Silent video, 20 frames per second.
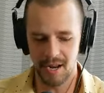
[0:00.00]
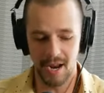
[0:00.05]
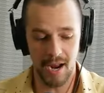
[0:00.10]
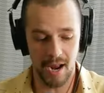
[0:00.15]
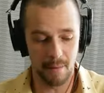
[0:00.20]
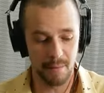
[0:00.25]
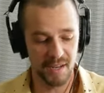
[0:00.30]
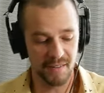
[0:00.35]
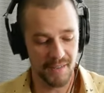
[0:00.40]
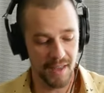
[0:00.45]
Yeah.
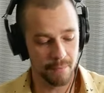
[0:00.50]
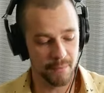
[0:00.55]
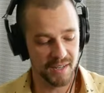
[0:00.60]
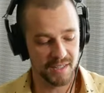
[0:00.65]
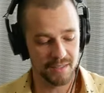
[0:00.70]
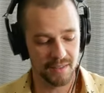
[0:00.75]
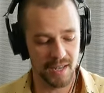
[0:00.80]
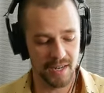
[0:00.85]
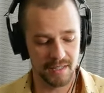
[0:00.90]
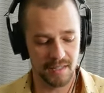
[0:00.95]
I mean, that
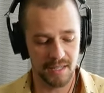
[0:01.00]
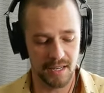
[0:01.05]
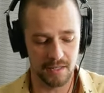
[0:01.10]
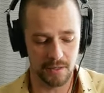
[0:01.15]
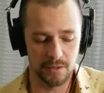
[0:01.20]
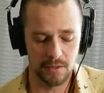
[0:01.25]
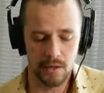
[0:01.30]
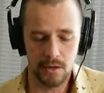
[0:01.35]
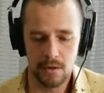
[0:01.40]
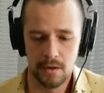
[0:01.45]
makes a lot of
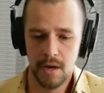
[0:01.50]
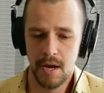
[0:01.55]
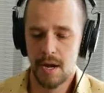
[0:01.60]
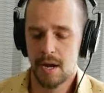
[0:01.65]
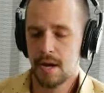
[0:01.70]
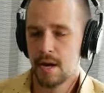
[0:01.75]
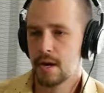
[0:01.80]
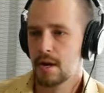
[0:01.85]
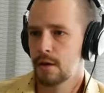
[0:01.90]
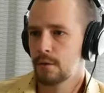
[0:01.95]
sense. So,
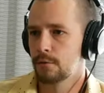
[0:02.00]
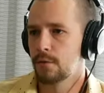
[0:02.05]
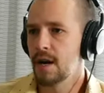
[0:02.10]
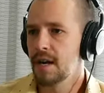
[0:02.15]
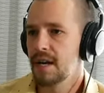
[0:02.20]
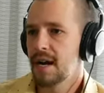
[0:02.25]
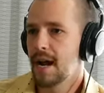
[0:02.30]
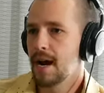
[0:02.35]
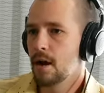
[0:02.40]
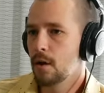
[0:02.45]

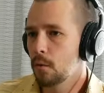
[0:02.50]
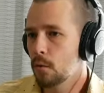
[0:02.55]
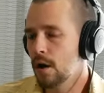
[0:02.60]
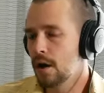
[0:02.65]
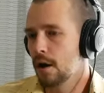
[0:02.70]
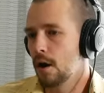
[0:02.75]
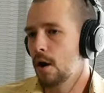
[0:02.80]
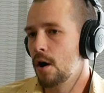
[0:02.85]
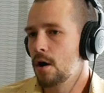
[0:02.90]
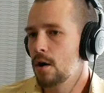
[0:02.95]
right now,
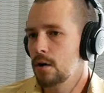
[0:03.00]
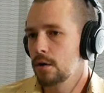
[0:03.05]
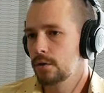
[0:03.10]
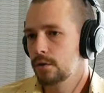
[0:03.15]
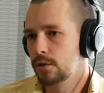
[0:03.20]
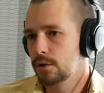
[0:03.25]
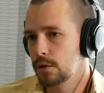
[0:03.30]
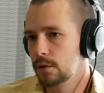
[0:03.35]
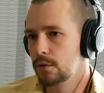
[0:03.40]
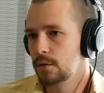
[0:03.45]
what all
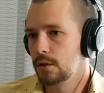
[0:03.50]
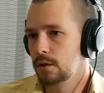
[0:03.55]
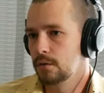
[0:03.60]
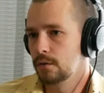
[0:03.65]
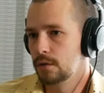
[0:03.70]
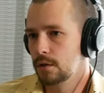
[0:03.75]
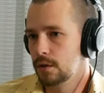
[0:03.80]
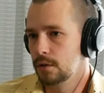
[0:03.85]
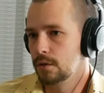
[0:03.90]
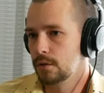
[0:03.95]
do
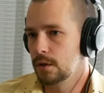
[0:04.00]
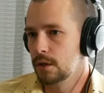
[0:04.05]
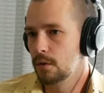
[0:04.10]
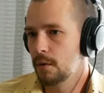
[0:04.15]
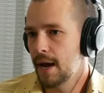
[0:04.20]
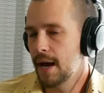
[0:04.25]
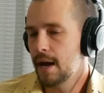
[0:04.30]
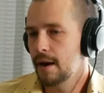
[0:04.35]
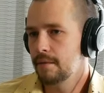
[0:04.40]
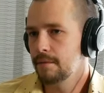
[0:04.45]
you do?
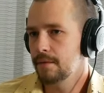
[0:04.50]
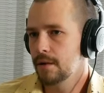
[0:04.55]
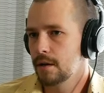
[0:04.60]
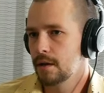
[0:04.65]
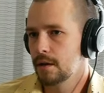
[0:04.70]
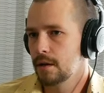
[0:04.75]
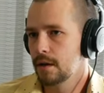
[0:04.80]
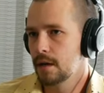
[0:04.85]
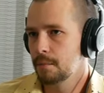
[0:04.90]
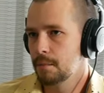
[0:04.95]
You have
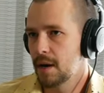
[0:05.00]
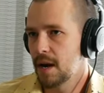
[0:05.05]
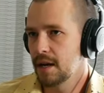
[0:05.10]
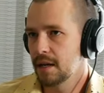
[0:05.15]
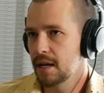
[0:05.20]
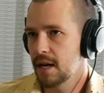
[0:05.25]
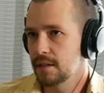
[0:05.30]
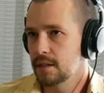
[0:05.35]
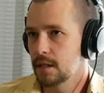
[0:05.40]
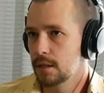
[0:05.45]
a
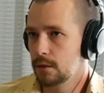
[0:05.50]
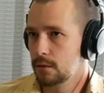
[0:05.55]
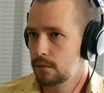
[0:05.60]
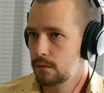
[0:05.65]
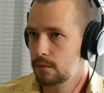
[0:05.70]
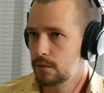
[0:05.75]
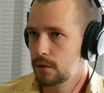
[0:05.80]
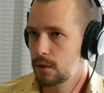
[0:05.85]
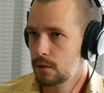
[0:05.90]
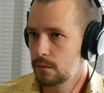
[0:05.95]
podcast that
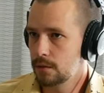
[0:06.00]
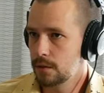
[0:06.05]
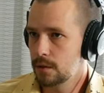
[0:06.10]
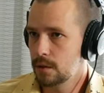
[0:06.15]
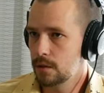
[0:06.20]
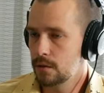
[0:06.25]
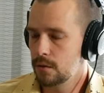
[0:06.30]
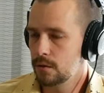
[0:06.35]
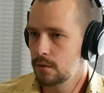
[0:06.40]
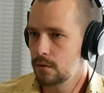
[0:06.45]
you
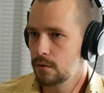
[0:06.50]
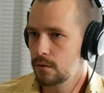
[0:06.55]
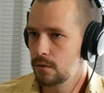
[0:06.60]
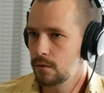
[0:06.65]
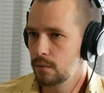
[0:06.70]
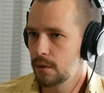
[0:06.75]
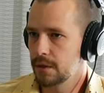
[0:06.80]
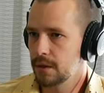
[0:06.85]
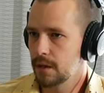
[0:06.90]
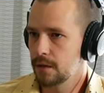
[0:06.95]
used to
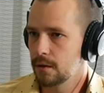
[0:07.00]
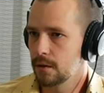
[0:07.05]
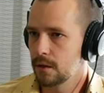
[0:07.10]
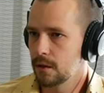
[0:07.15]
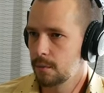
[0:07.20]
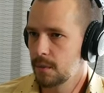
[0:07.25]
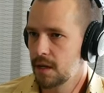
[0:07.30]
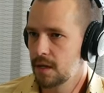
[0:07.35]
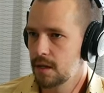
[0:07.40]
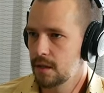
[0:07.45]
do with other
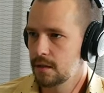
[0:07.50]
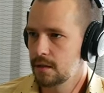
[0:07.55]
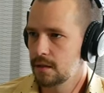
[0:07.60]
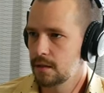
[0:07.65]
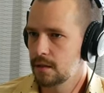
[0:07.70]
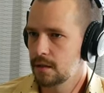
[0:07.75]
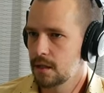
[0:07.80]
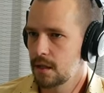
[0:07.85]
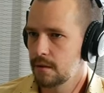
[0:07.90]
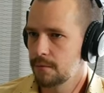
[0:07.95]
comedians
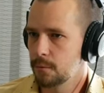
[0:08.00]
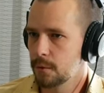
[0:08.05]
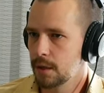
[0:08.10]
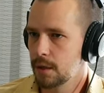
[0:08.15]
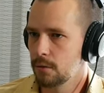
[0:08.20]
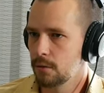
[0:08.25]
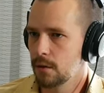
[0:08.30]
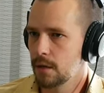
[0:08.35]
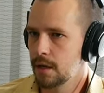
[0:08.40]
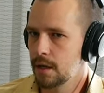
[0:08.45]
and stuff where
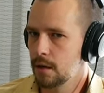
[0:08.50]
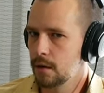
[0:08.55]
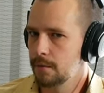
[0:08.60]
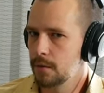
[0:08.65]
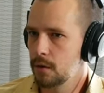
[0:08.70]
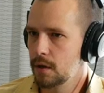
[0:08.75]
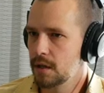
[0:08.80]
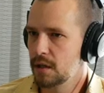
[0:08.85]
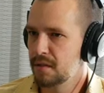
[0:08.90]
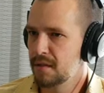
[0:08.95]
you were
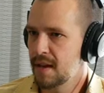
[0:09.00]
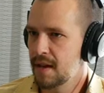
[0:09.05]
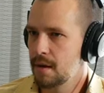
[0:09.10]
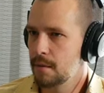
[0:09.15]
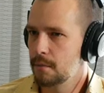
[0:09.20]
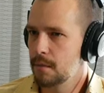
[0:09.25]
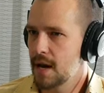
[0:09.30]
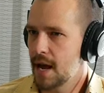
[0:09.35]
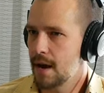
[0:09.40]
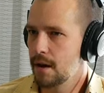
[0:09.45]
interviewing
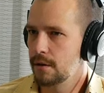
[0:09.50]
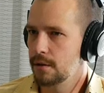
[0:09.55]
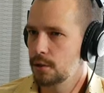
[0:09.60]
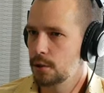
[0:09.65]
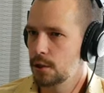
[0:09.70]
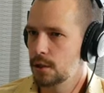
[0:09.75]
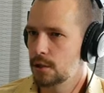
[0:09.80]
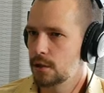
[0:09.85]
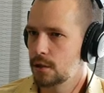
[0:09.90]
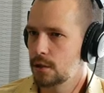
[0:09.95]
them. Now it's
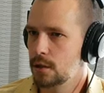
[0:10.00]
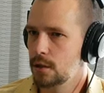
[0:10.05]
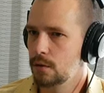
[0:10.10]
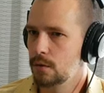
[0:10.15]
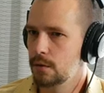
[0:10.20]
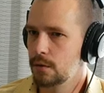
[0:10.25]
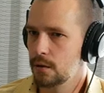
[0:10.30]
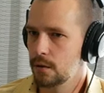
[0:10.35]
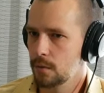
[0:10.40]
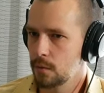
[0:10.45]
just
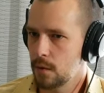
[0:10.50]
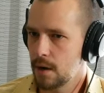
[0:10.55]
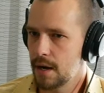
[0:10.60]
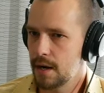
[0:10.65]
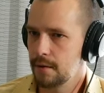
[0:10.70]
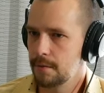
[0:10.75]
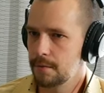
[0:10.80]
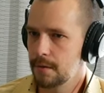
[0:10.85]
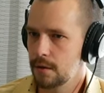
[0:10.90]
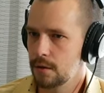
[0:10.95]
you and your
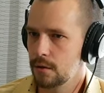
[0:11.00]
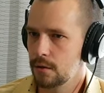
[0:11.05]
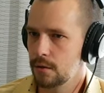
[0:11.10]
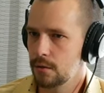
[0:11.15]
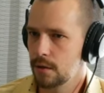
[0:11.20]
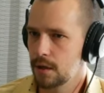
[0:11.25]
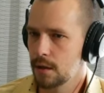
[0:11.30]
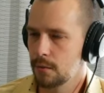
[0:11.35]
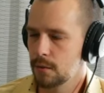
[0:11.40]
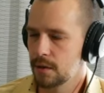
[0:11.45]
wife, and you're
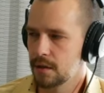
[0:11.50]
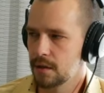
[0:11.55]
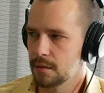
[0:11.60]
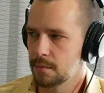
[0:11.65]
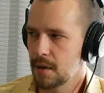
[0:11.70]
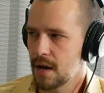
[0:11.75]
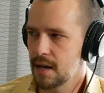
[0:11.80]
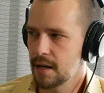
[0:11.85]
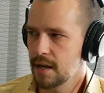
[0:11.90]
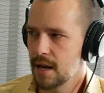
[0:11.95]
doing it with
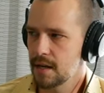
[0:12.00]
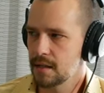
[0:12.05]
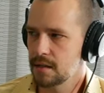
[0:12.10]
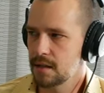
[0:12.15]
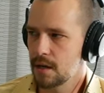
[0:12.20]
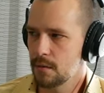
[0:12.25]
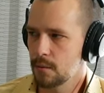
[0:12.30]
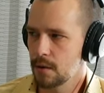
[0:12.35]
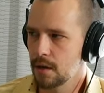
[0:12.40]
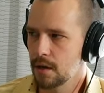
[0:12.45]
this
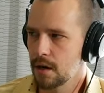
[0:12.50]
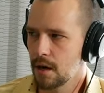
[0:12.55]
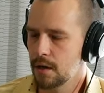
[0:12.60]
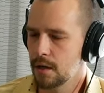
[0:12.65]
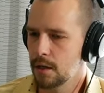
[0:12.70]
podcast network.